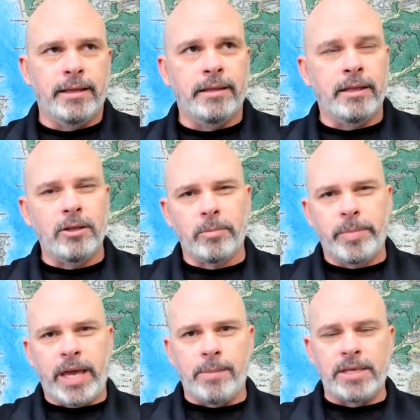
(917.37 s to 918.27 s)
And then there
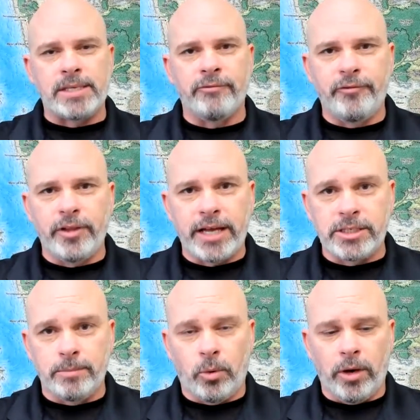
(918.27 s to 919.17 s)
became this
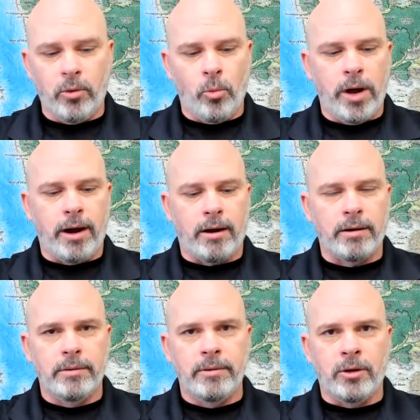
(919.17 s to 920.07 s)
inflection point
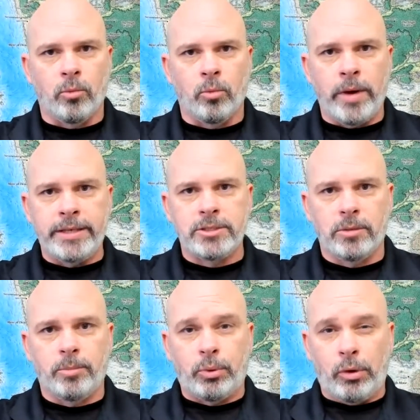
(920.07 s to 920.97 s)
where the
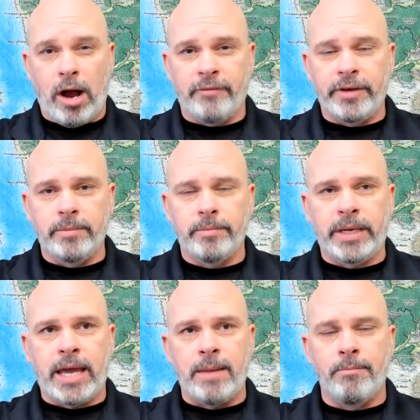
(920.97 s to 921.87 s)
rental profit
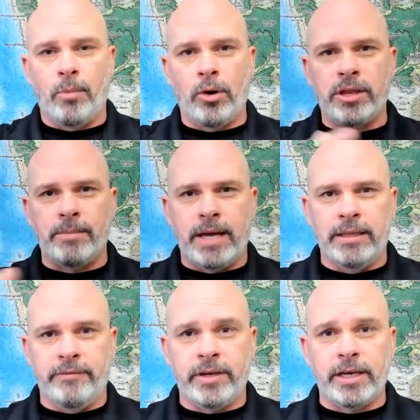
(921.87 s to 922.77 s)
became more than
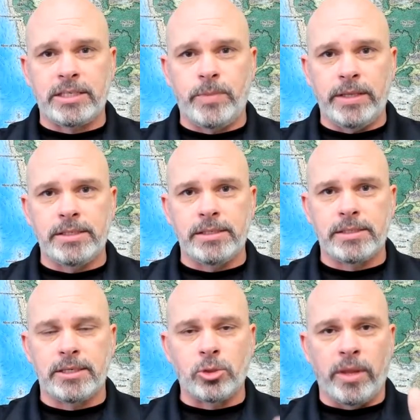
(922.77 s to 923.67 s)
my living
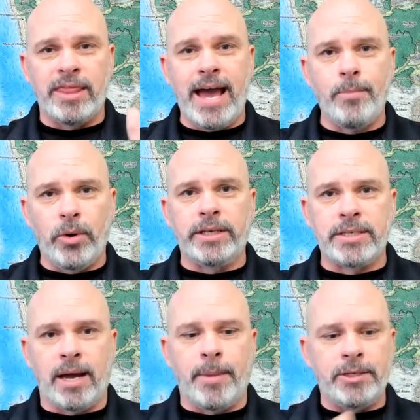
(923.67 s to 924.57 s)
expenses. So at that point
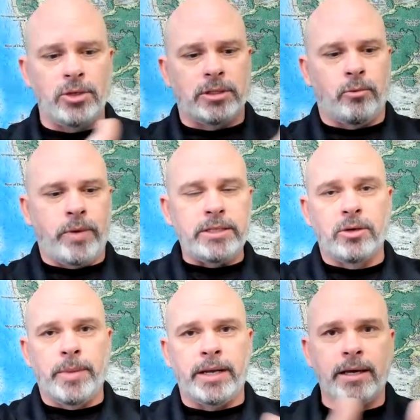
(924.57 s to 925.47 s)
in time, I took the
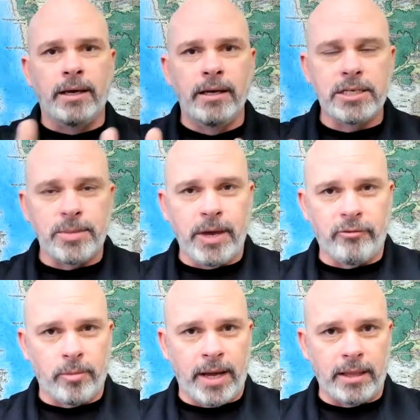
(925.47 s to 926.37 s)
rental money to
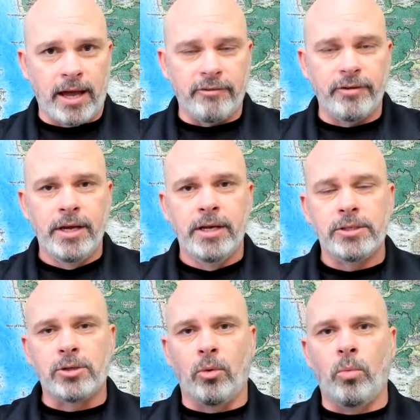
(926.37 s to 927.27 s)
pay for my life.
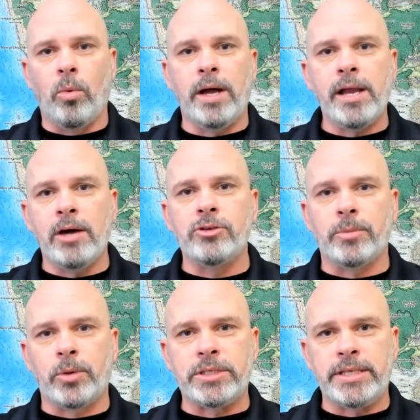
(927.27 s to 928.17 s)
So
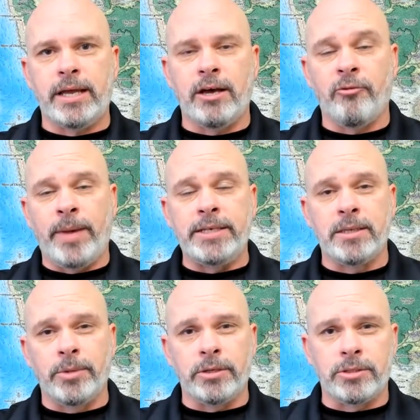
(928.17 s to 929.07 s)
100% of my
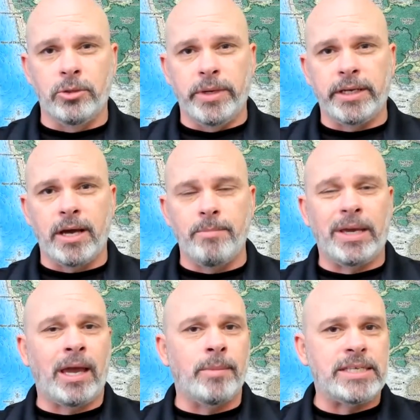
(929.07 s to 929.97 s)
W 2
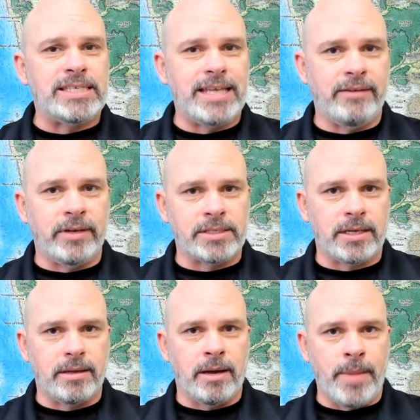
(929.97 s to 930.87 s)
income became a
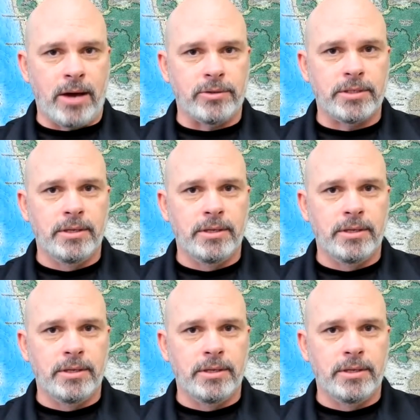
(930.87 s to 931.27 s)
savings amount.